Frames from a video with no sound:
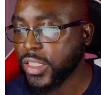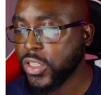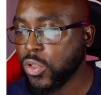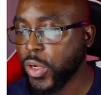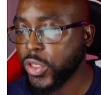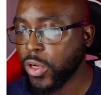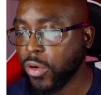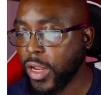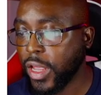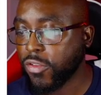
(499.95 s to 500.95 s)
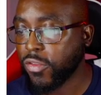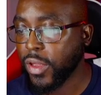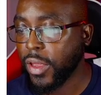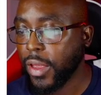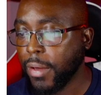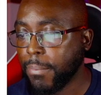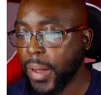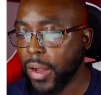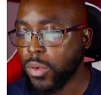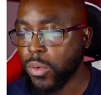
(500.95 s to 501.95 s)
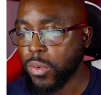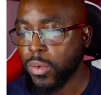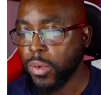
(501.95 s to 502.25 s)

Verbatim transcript: unto eternal life." By who?